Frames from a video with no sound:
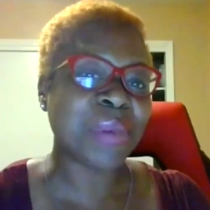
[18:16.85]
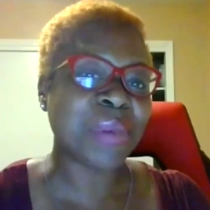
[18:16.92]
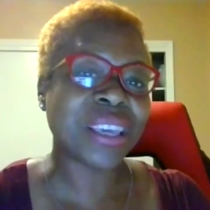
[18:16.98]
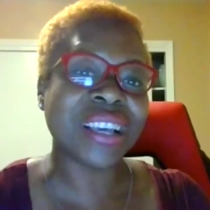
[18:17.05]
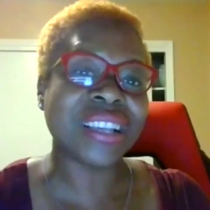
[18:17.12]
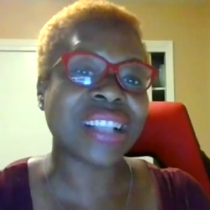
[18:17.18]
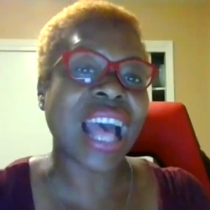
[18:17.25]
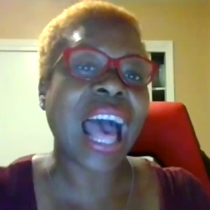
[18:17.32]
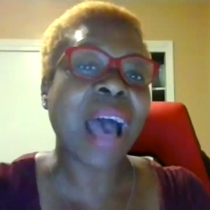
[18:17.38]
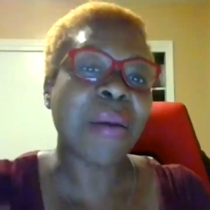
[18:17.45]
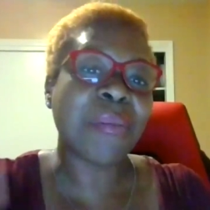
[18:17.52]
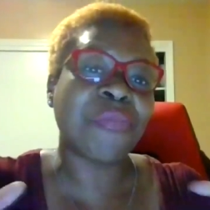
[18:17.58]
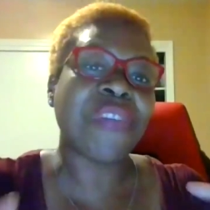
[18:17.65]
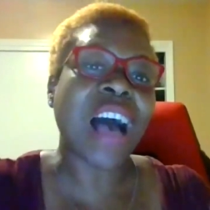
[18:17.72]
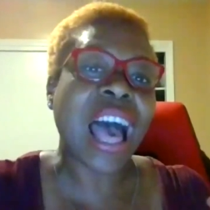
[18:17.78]
because
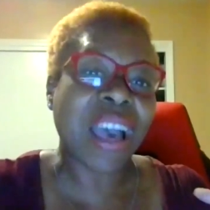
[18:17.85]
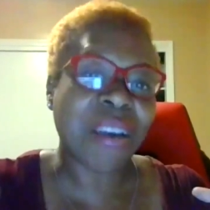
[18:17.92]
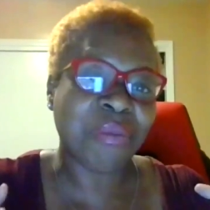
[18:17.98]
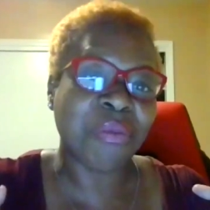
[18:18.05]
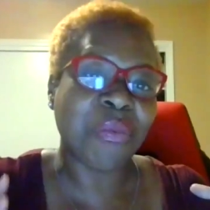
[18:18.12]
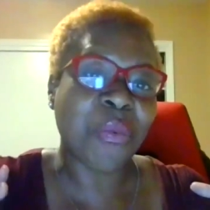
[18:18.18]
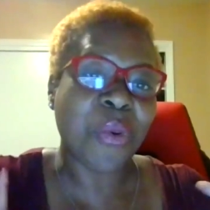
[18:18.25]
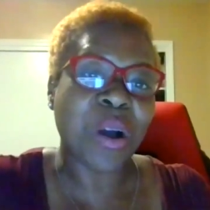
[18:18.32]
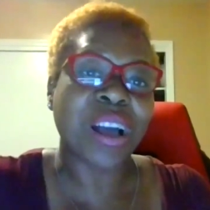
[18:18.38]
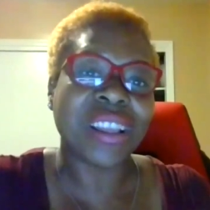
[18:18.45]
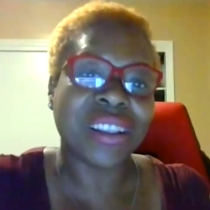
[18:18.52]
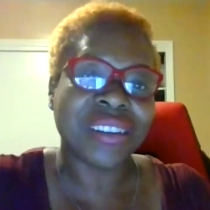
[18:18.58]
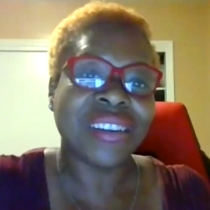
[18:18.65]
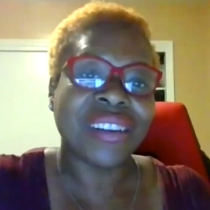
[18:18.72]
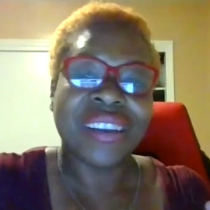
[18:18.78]
I'm
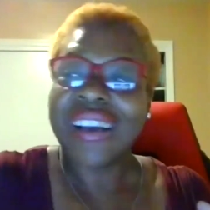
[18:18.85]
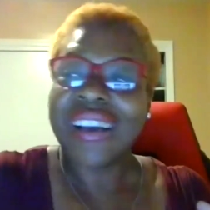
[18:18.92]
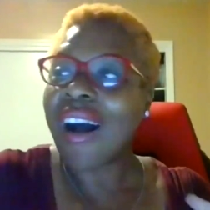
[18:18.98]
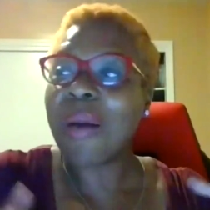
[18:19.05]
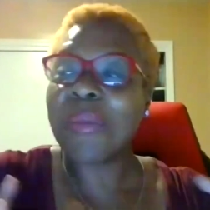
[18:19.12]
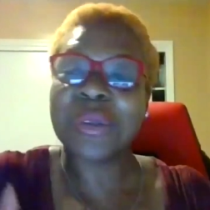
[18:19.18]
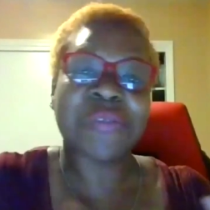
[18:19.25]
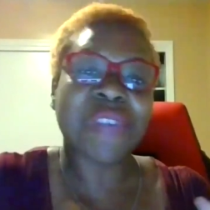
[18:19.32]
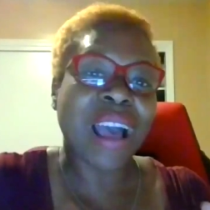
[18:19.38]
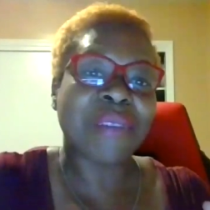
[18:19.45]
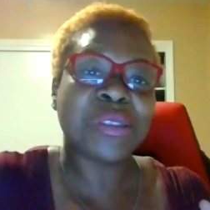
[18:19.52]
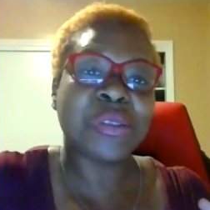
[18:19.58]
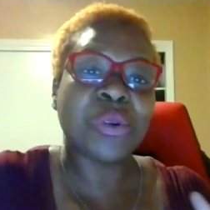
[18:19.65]
5'1", almost 5'2",